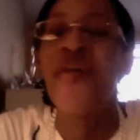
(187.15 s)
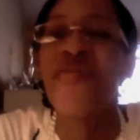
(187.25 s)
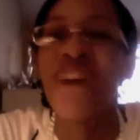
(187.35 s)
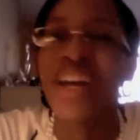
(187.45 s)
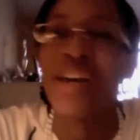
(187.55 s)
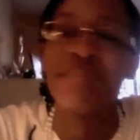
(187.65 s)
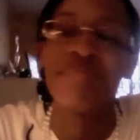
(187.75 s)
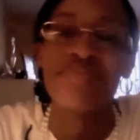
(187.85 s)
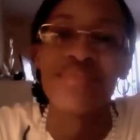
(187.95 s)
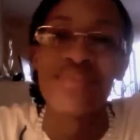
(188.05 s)
But
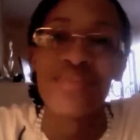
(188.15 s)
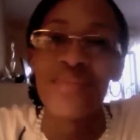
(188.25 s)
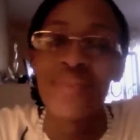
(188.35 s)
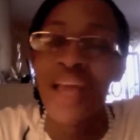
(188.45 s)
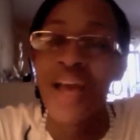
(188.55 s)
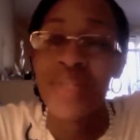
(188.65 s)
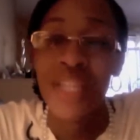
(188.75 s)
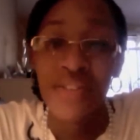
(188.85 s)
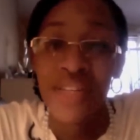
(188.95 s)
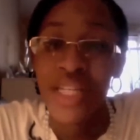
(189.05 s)
I'm
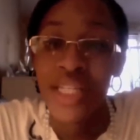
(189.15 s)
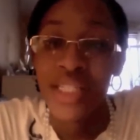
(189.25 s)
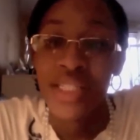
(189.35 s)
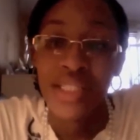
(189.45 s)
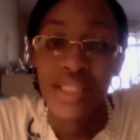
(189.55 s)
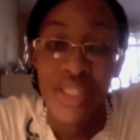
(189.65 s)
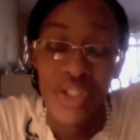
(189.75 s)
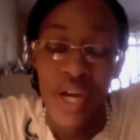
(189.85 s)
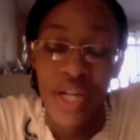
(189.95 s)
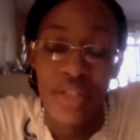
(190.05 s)
definitely
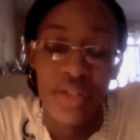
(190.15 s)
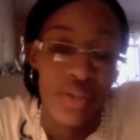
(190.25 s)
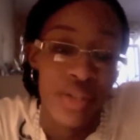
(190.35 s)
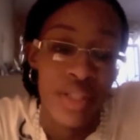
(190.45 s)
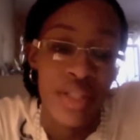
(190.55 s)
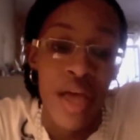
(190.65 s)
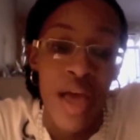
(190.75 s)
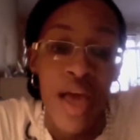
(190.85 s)
trying to do this.